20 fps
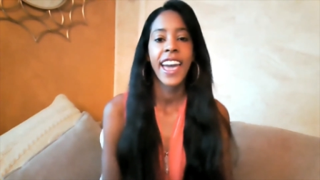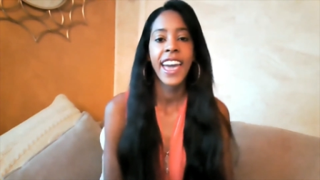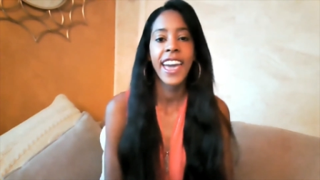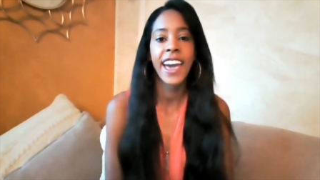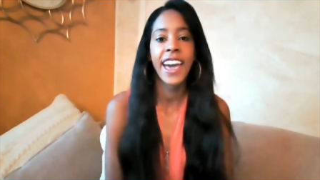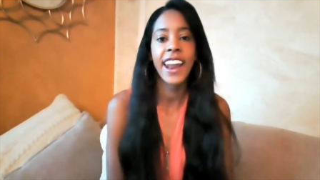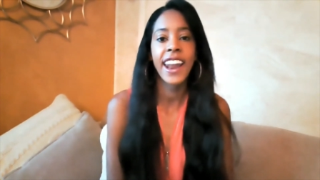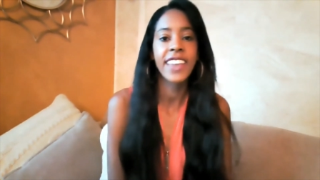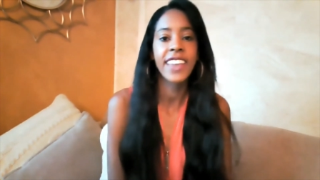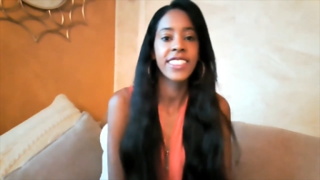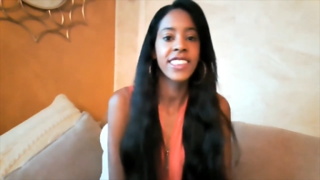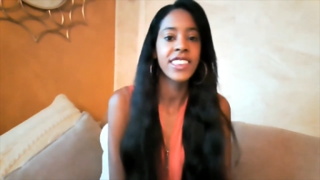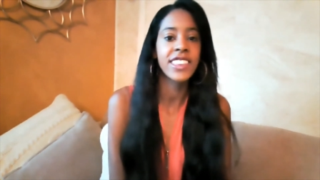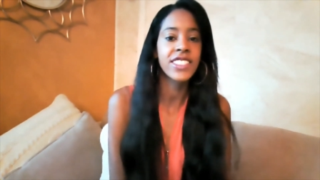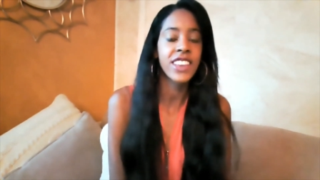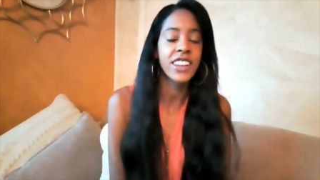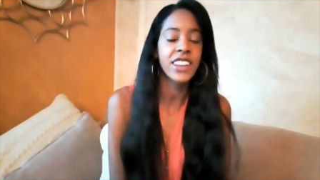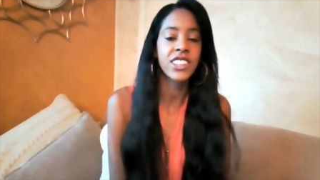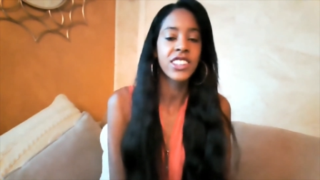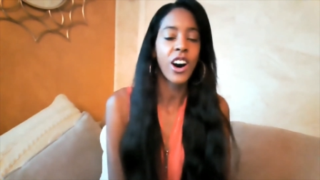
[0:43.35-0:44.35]
And I
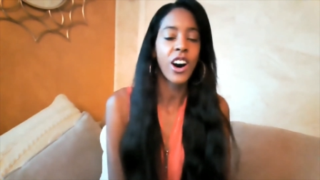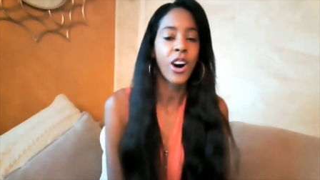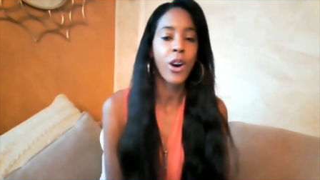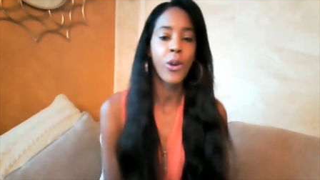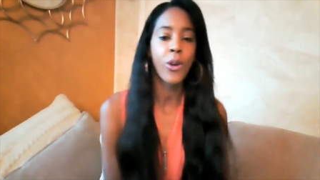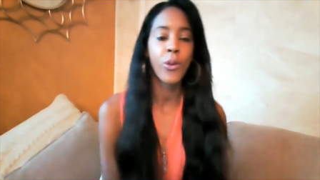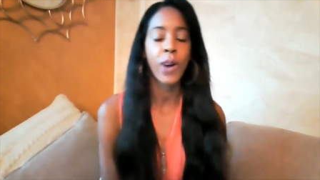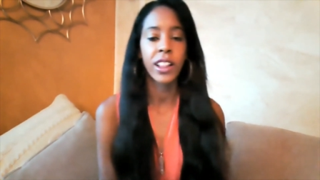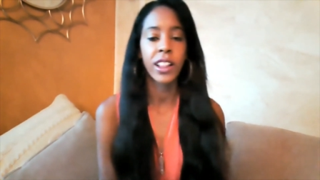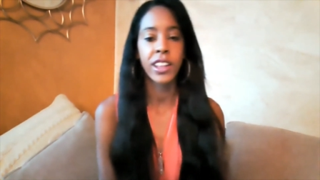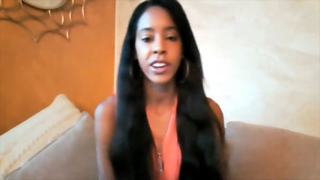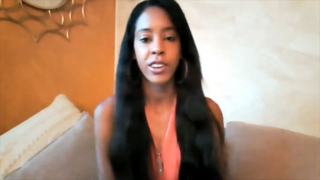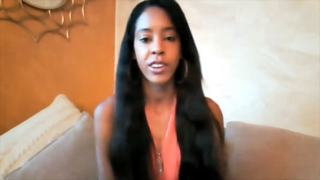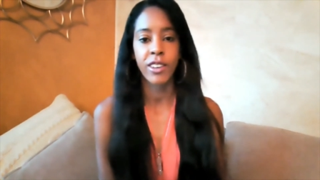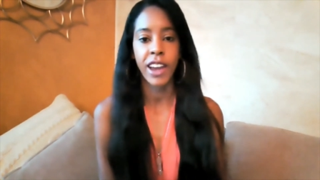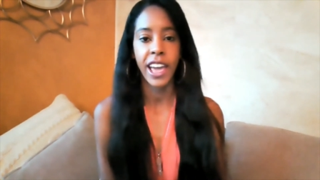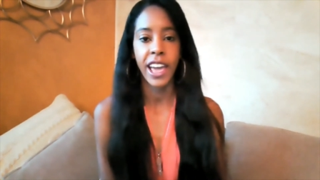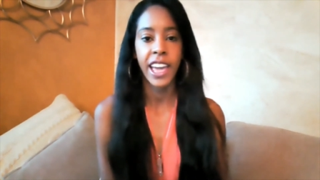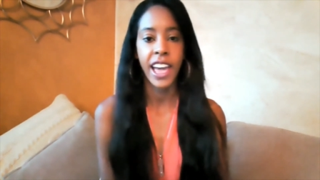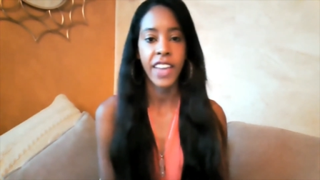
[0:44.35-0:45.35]
think that's all well and
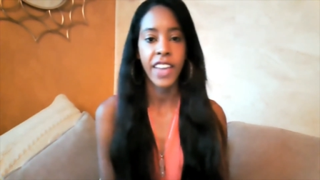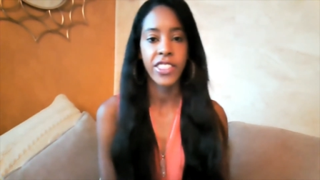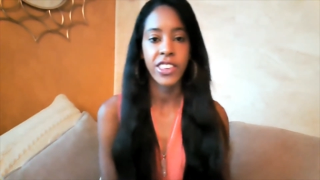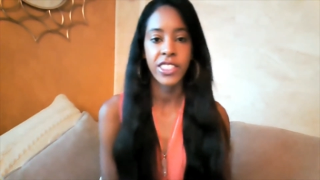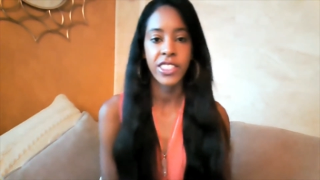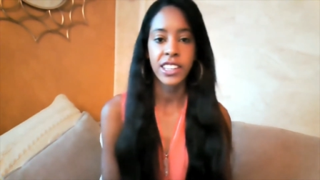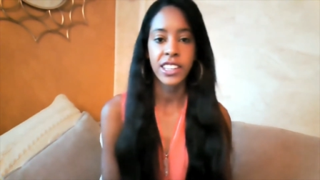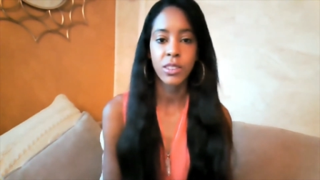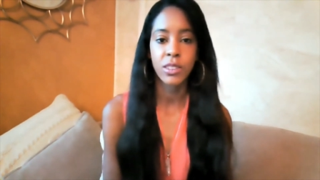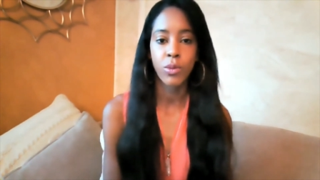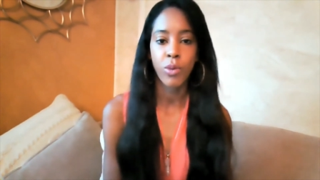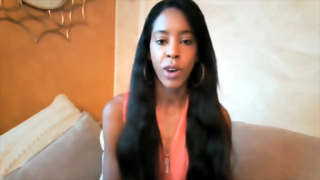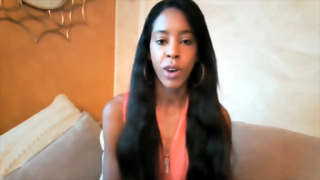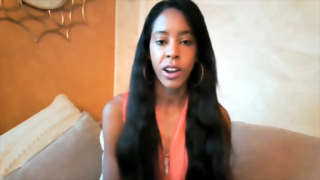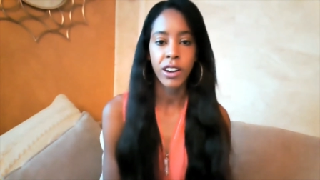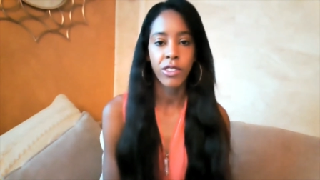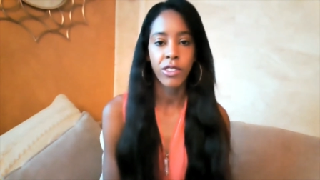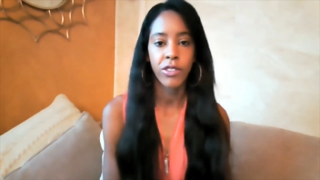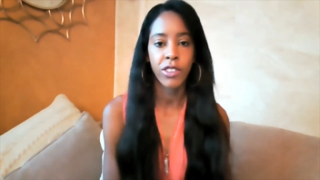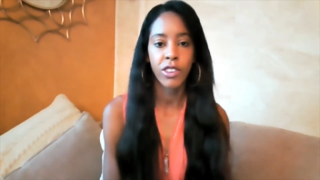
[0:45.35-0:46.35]
great. I think that's
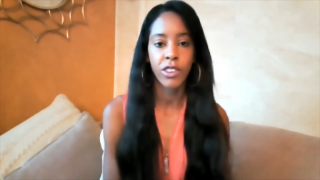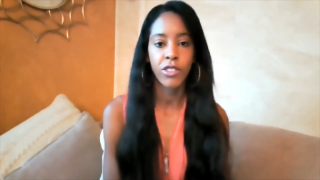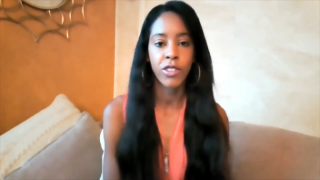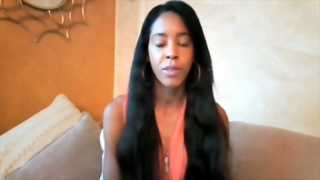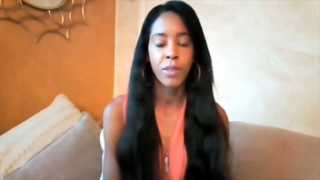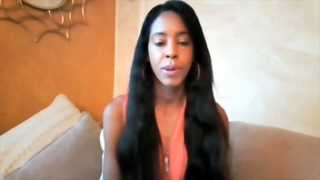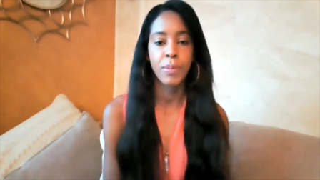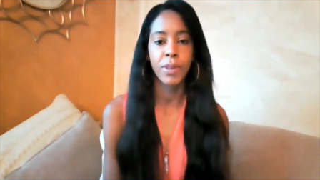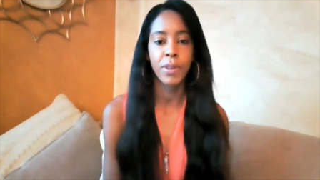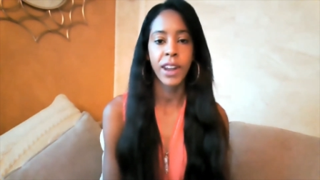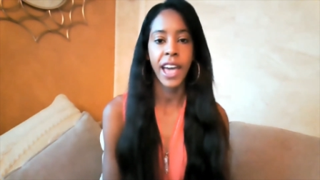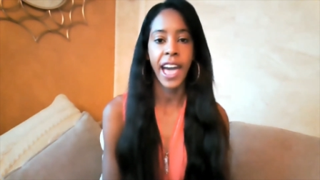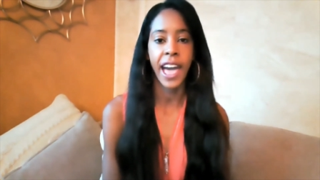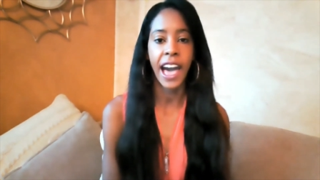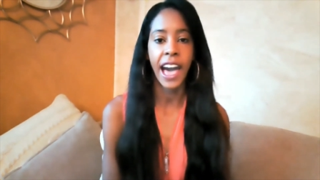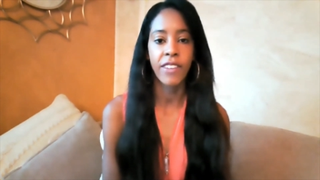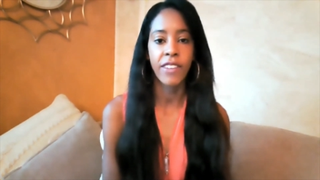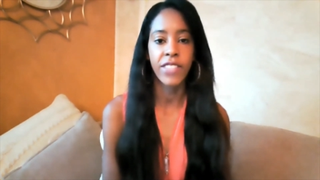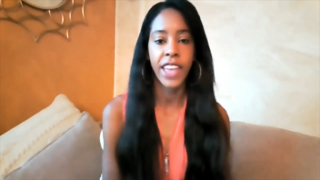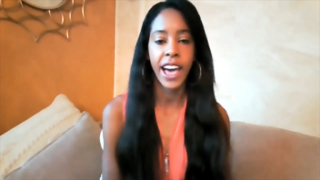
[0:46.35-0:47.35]
wonderful for people to
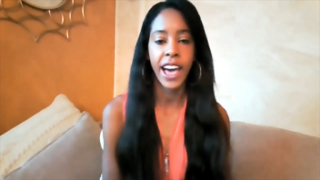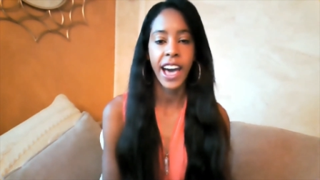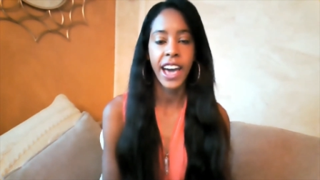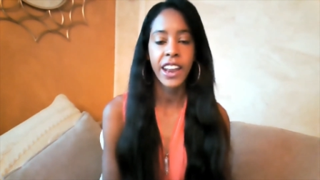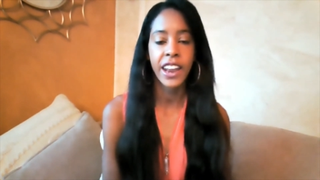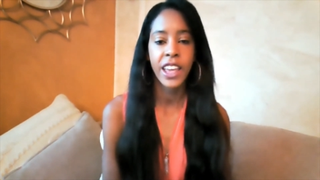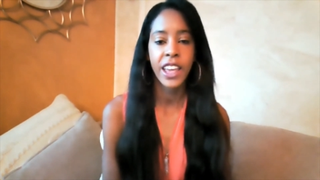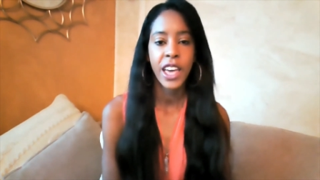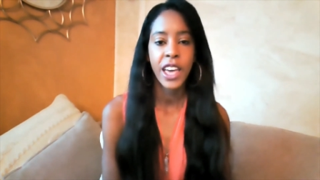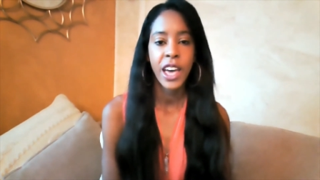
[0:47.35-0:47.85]
have that.